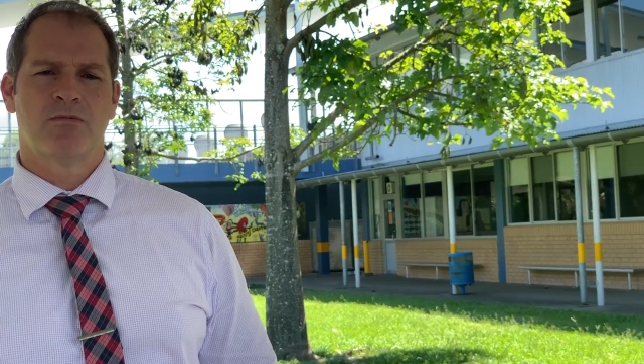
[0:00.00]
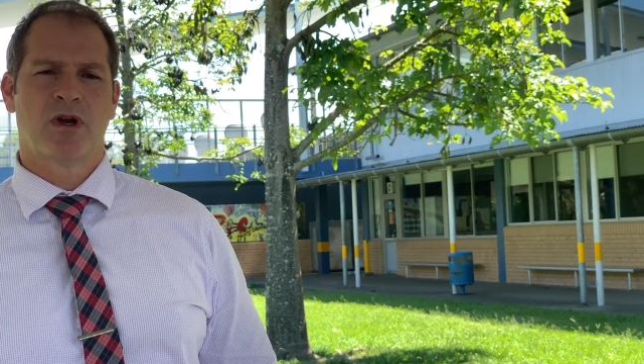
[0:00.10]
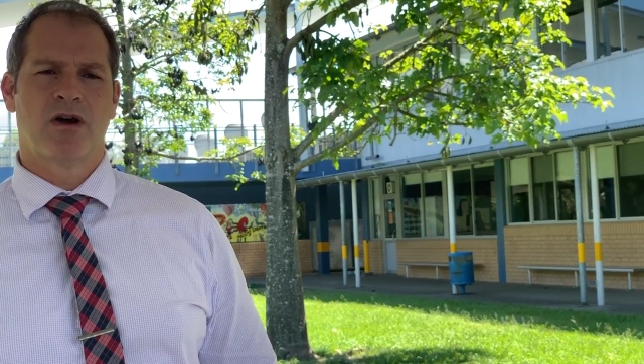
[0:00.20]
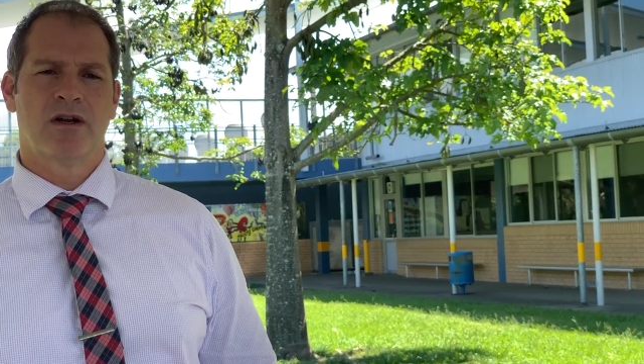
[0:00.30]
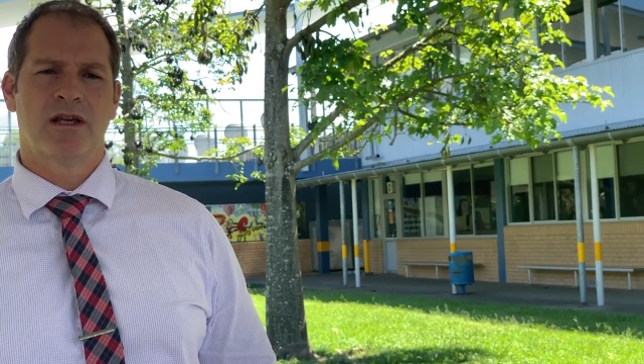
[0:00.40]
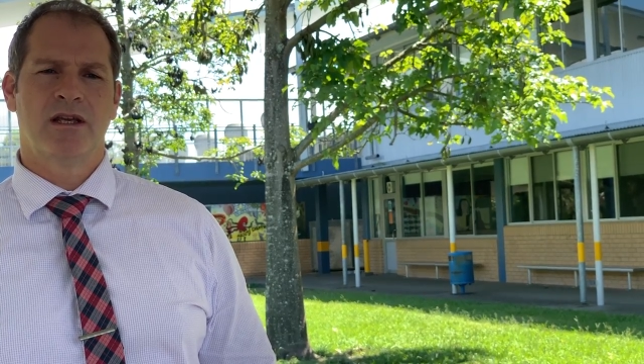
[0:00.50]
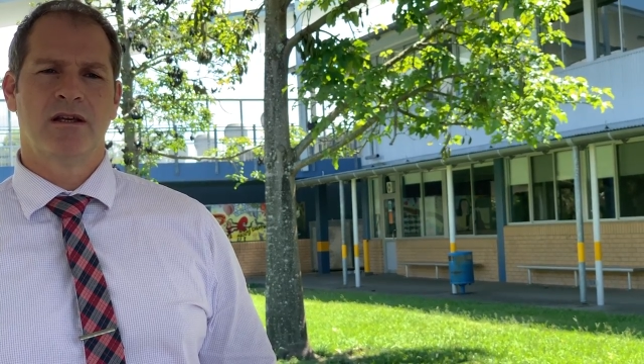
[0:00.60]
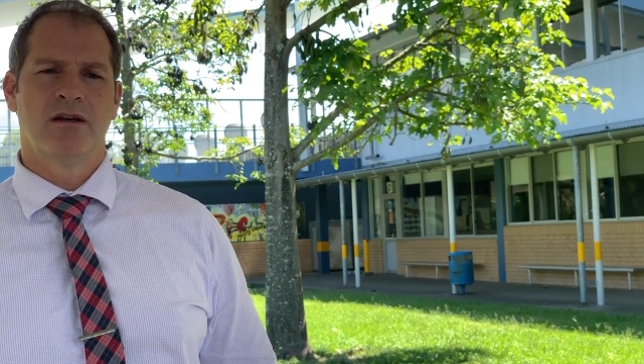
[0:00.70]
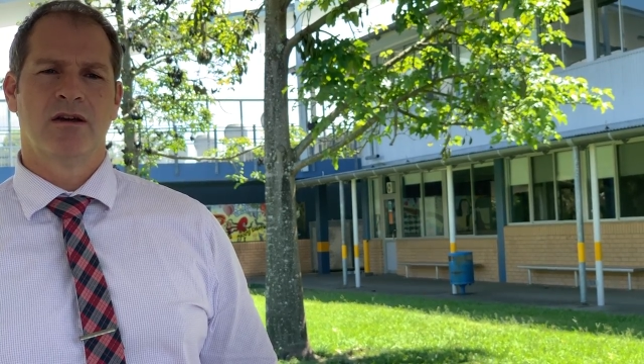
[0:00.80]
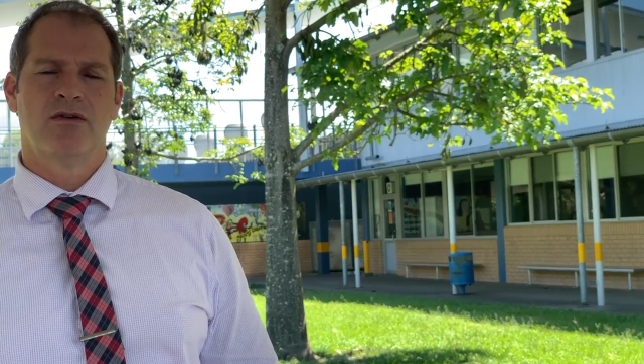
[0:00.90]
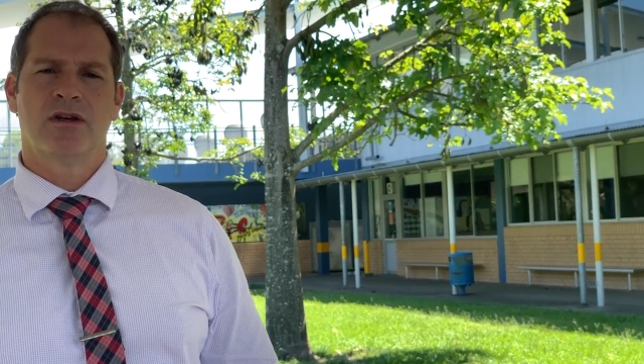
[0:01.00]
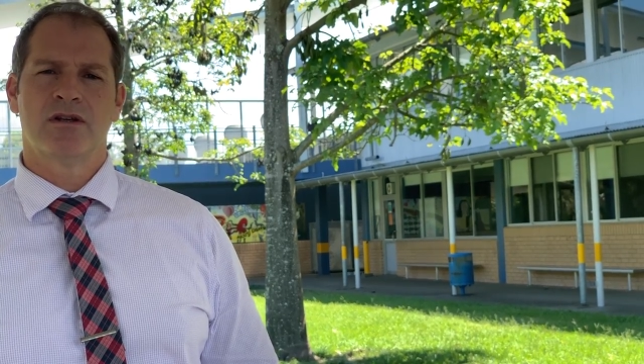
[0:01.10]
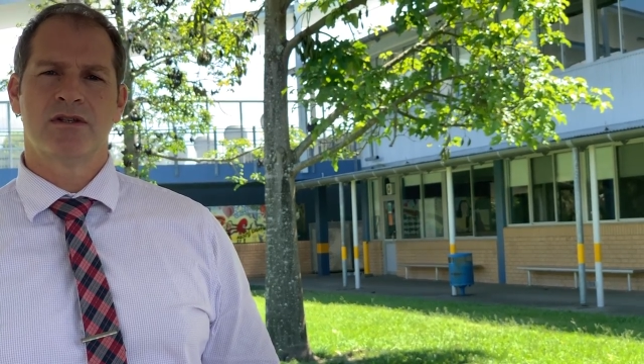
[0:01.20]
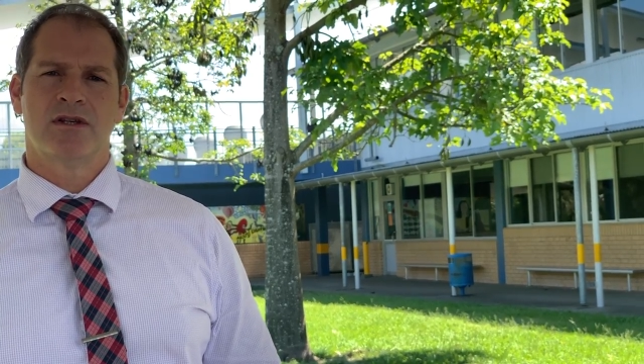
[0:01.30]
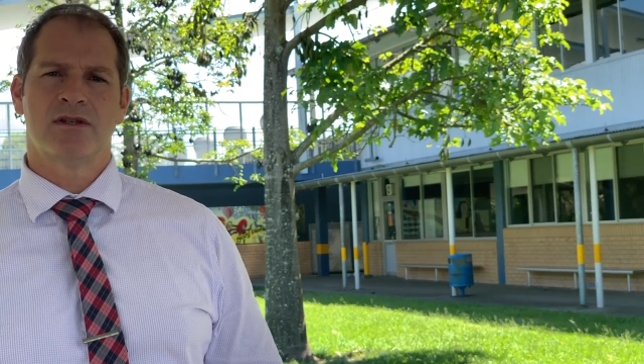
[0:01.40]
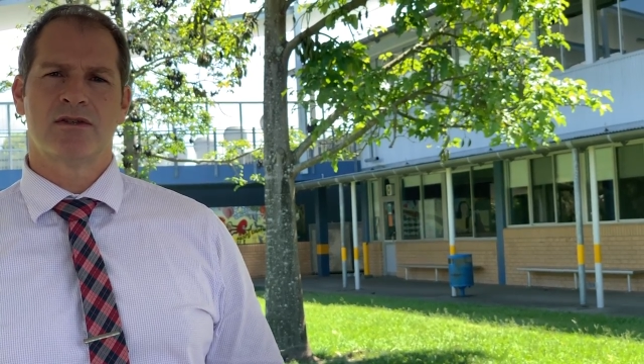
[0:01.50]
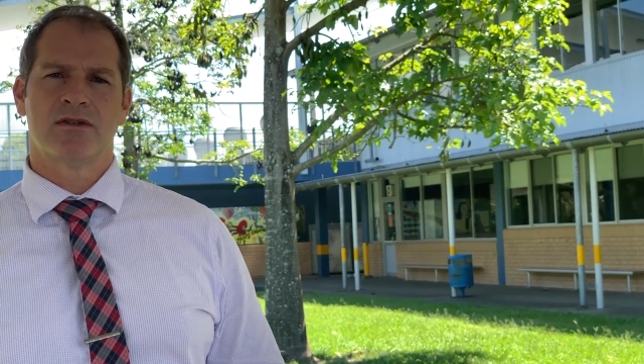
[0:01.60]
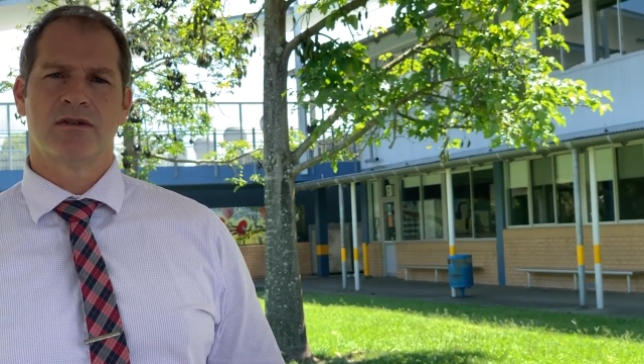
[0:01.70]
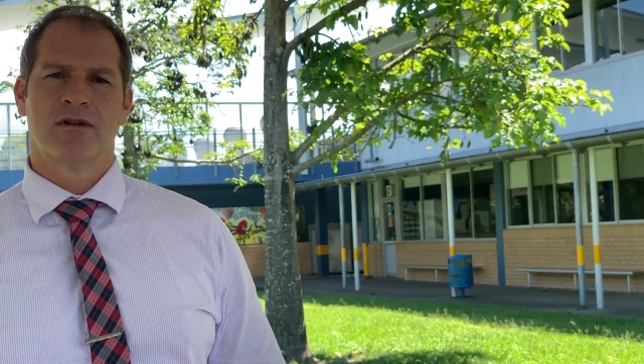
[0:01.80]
McConaughey, who can assist.